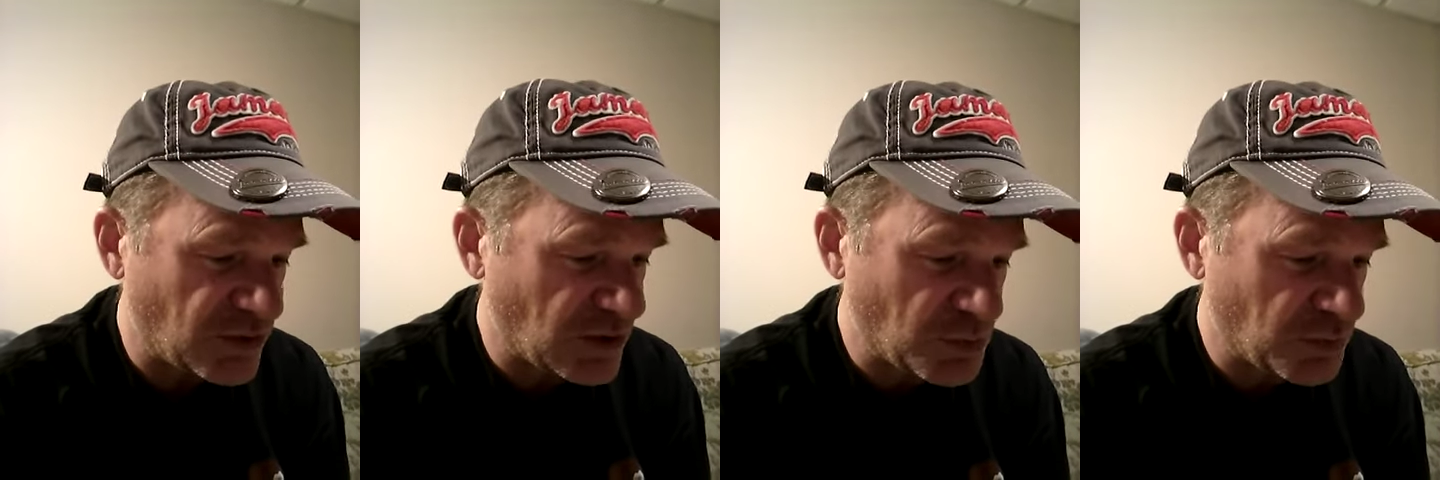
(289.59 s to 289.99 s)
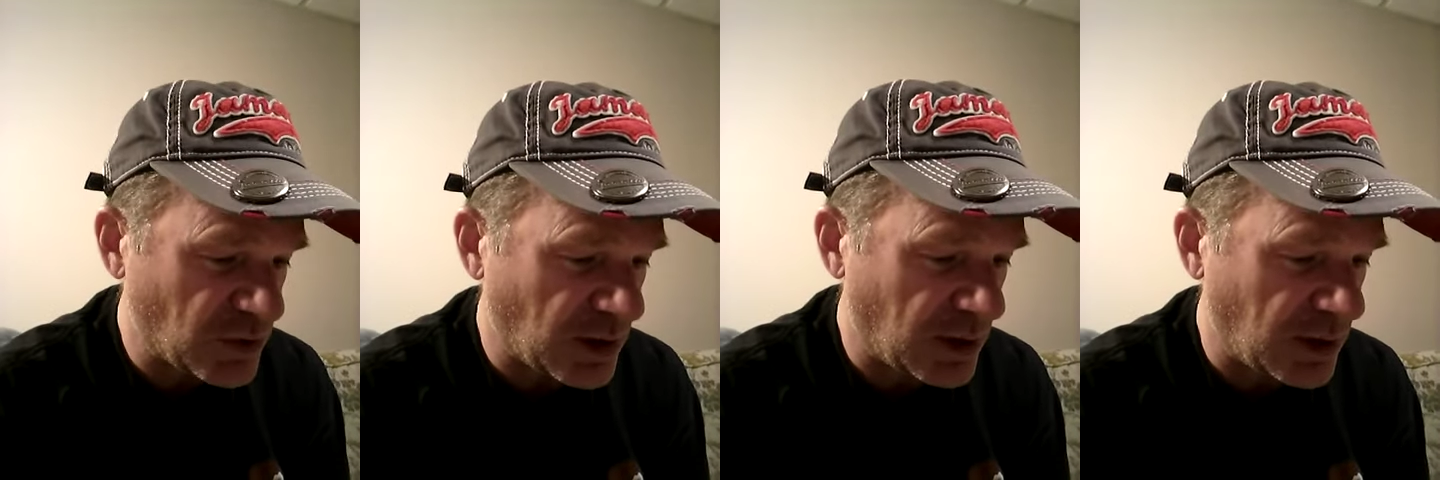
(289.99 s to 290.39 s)
just
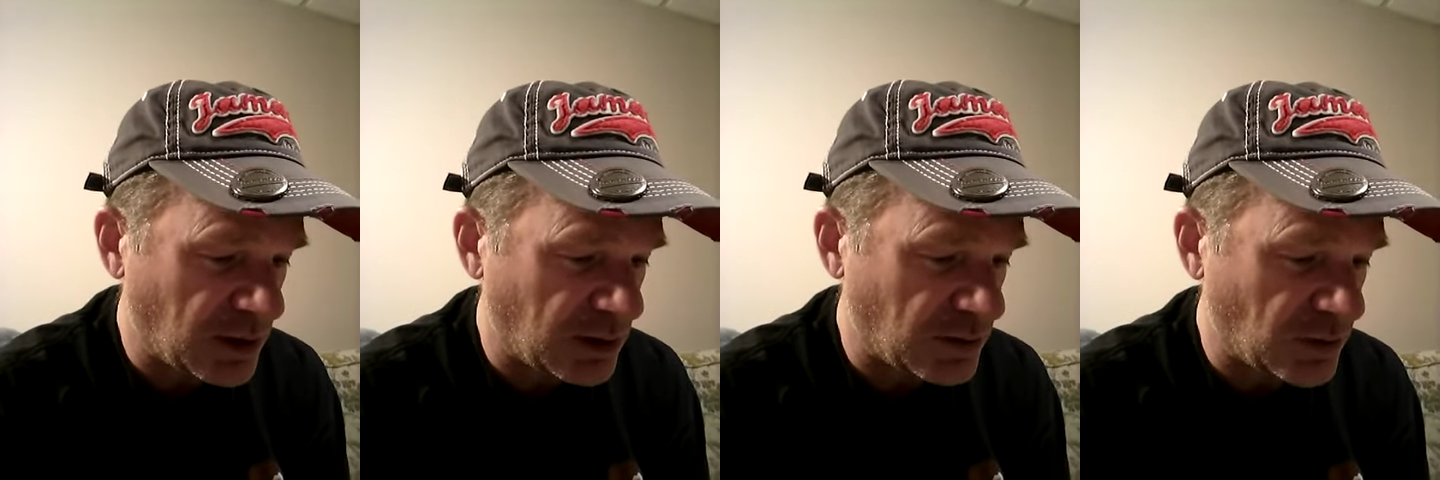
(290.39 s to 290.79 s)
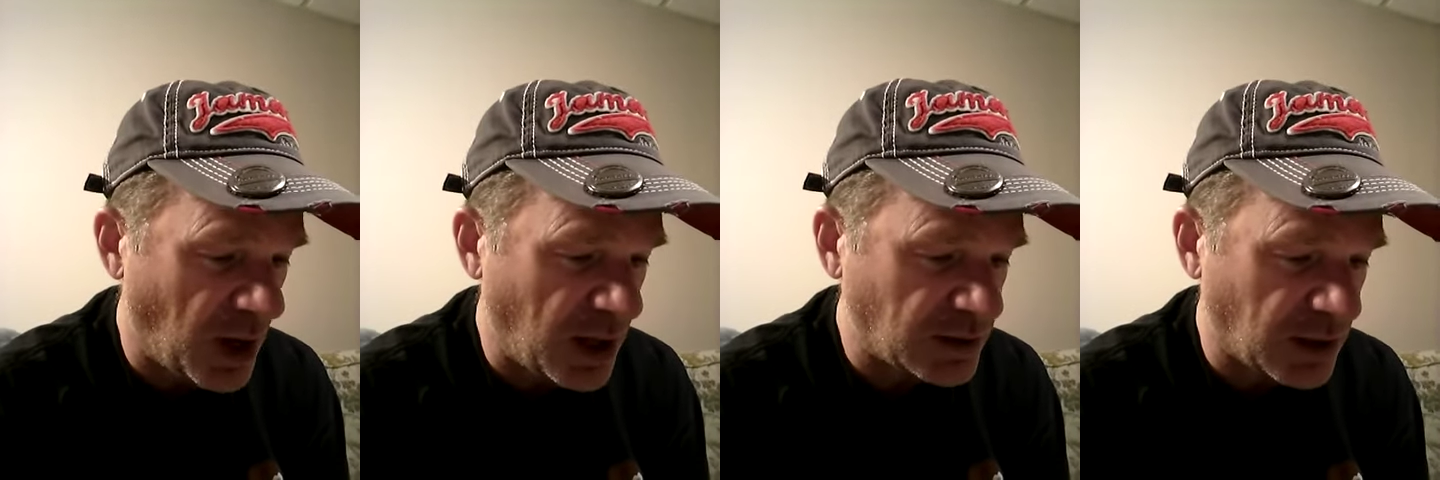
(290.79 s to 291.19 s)

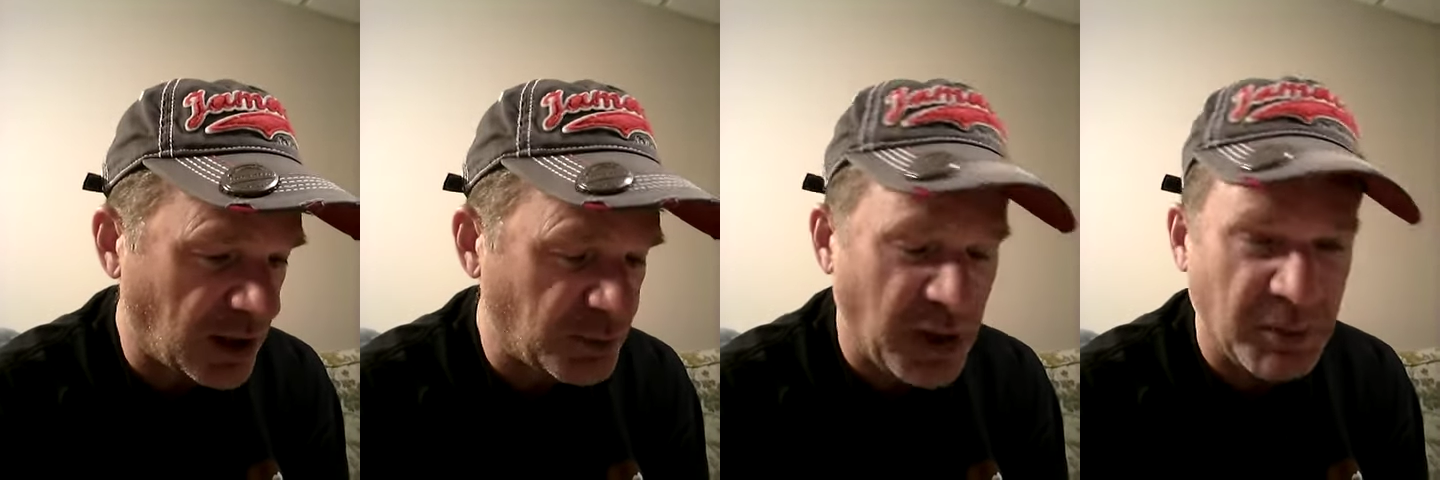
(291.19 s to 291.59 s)
dawned on me,